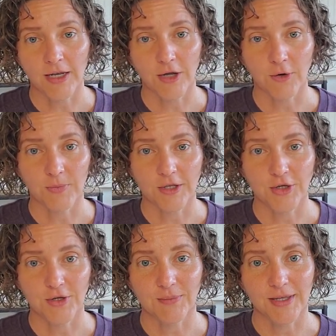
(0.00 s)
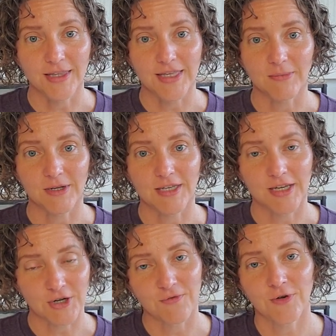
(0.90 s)
and hope that you can make the same
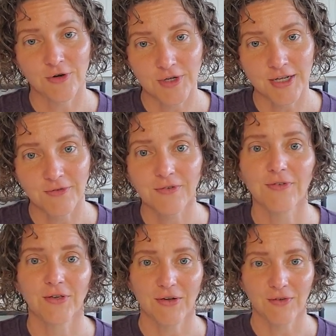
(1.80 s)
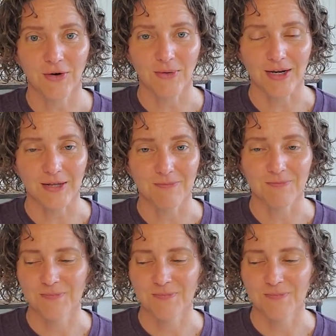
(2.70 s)
decision for yourself if you haven't already.